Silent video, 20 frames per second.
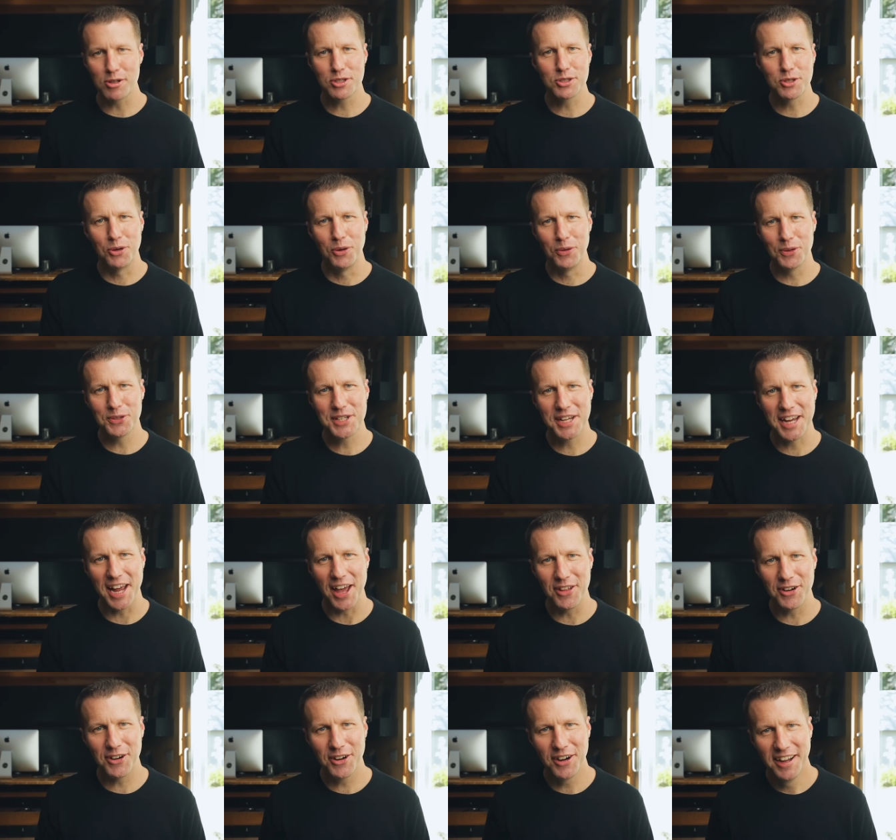school
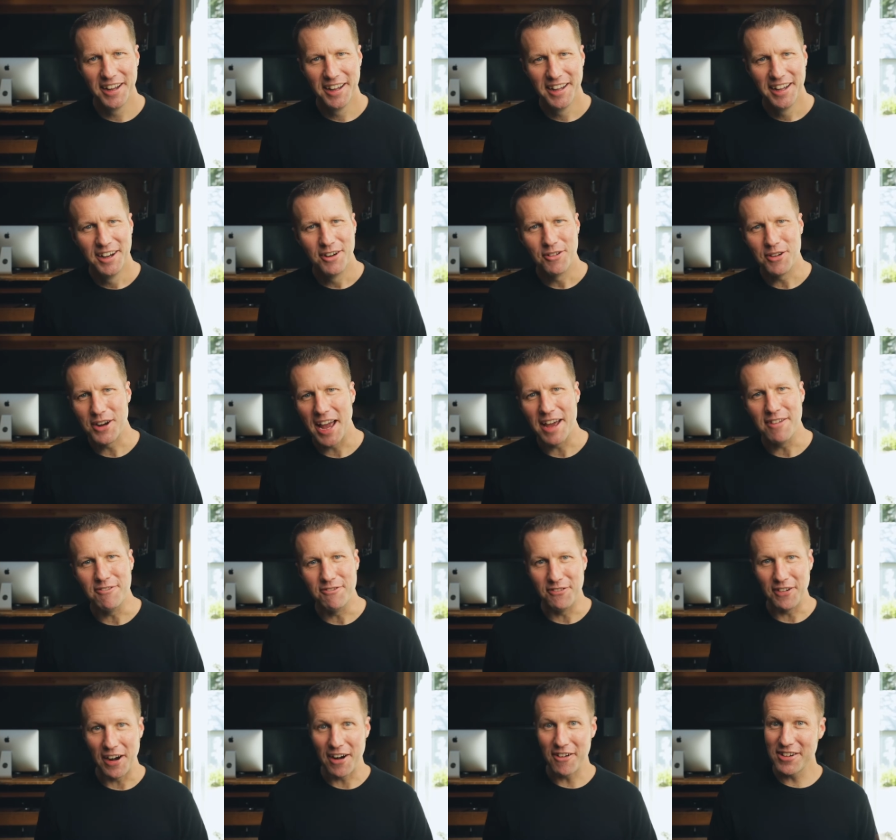together. We had
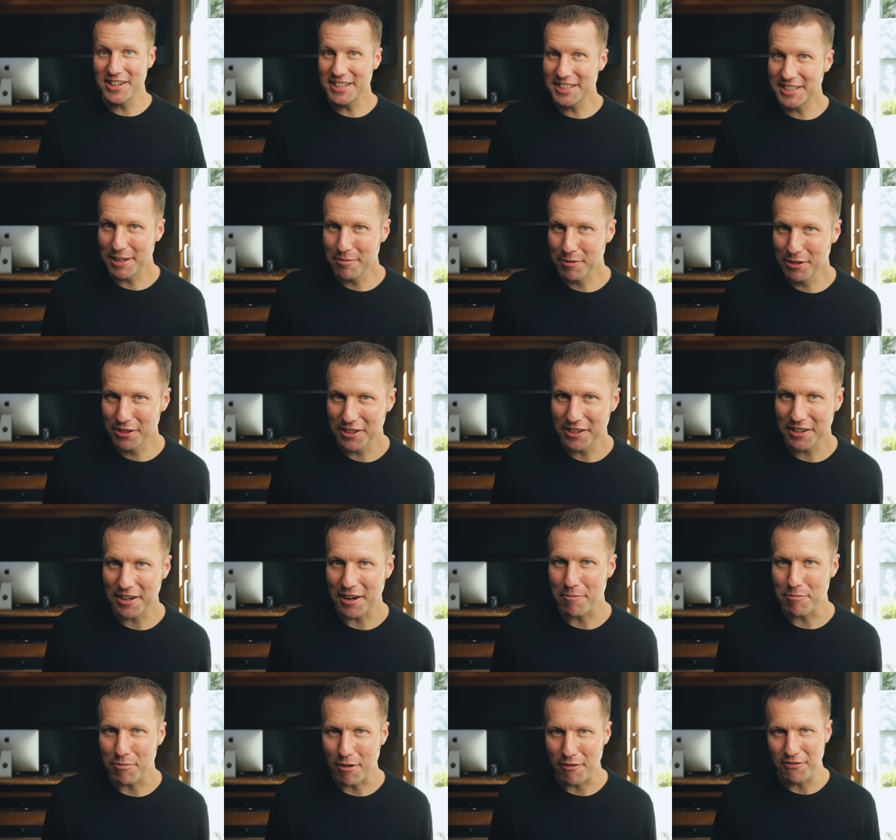very
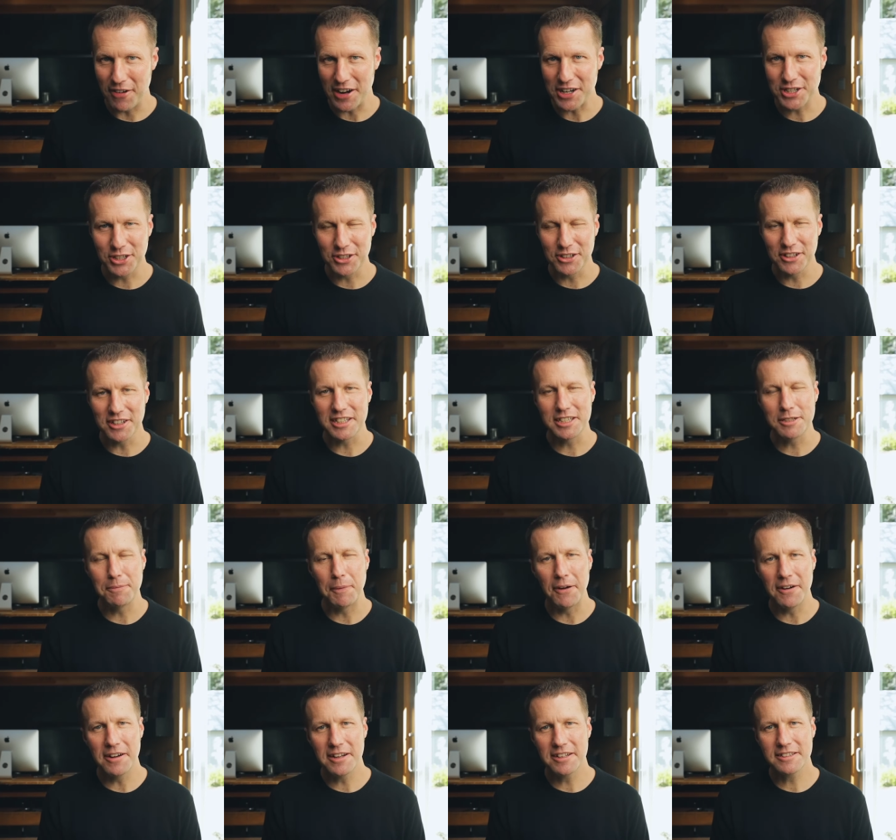similar professional
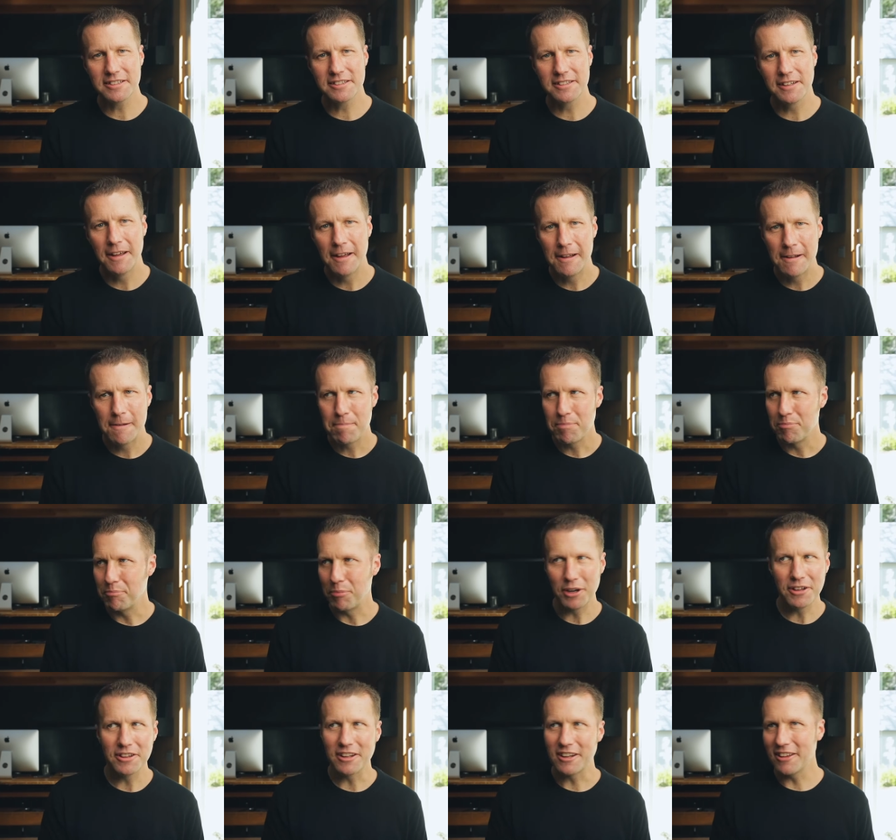experience,
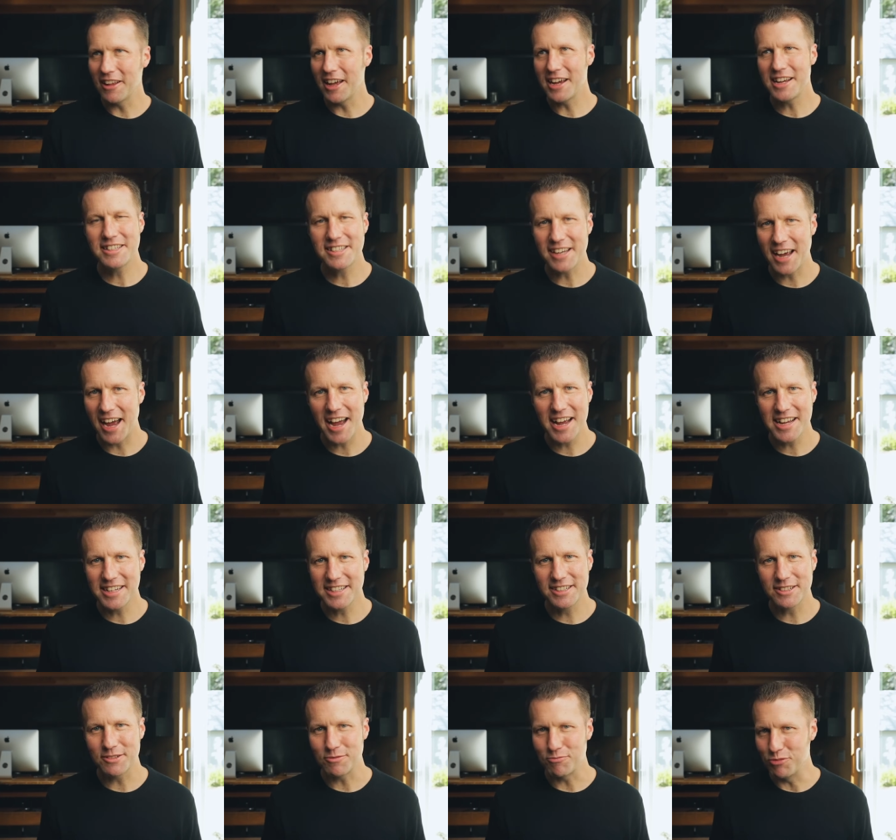but in the client's
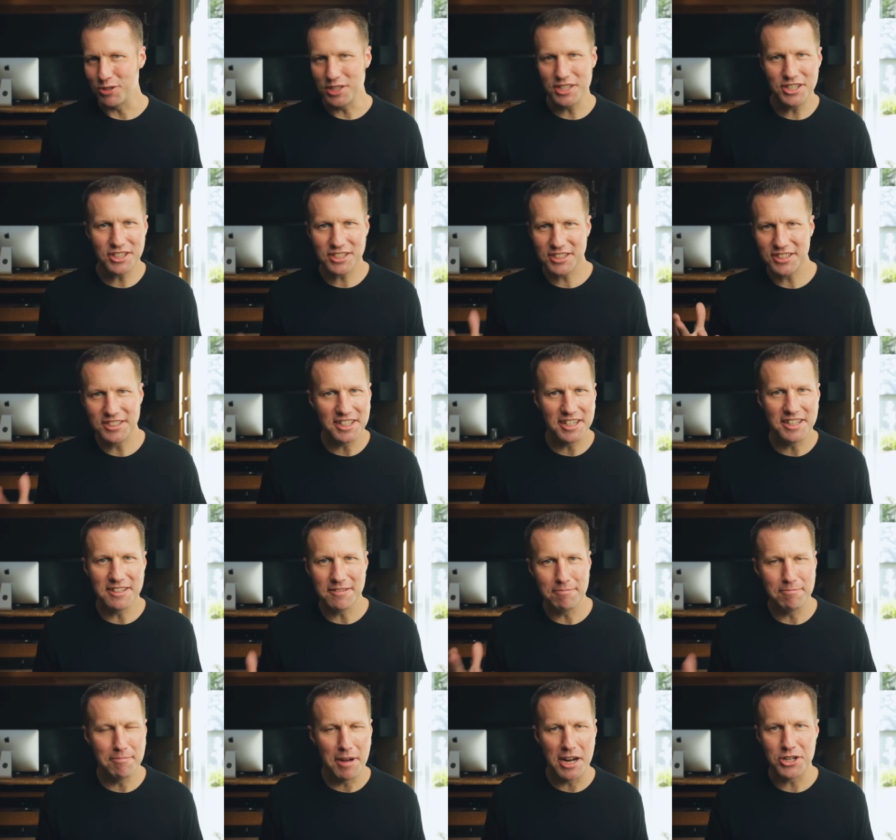eyes, we just
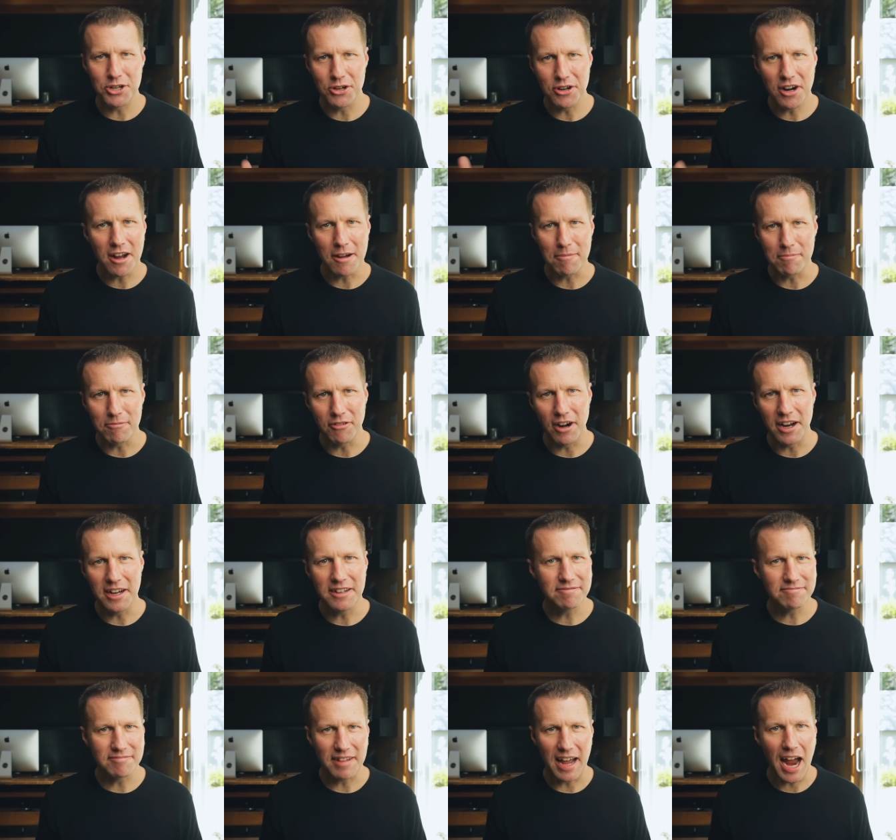didn't measure up,
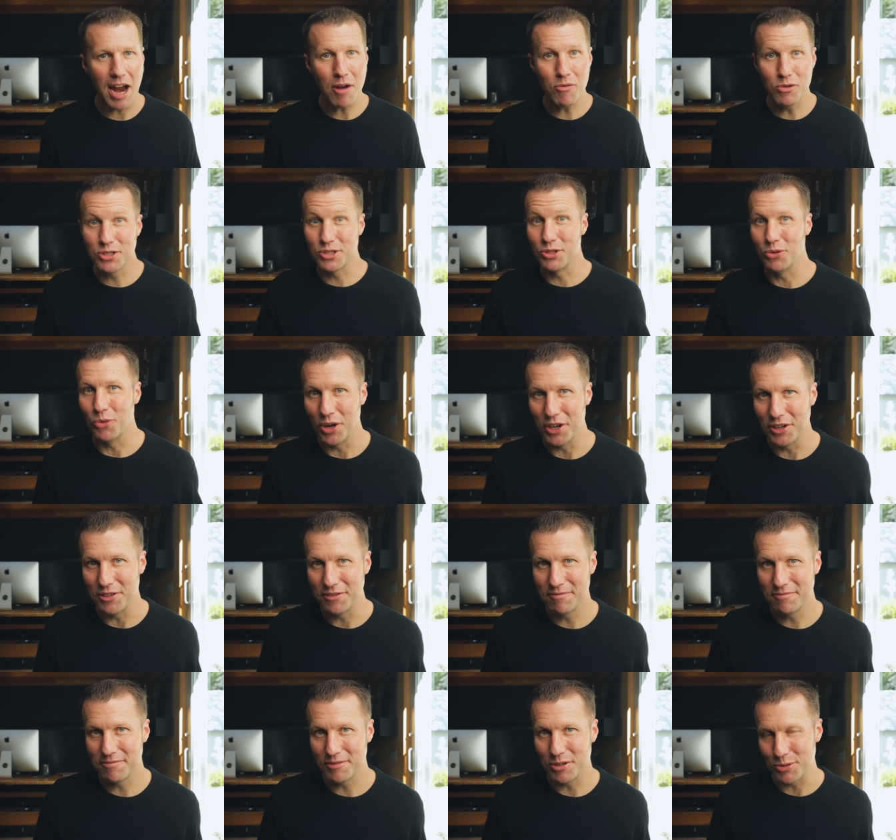right? I was the one
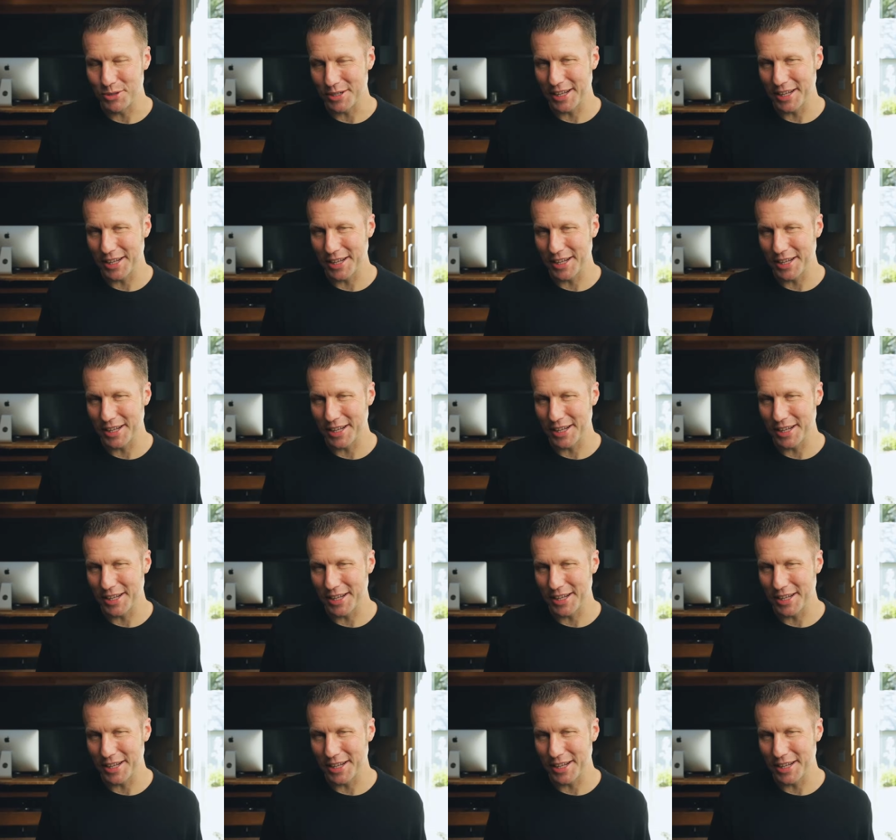who was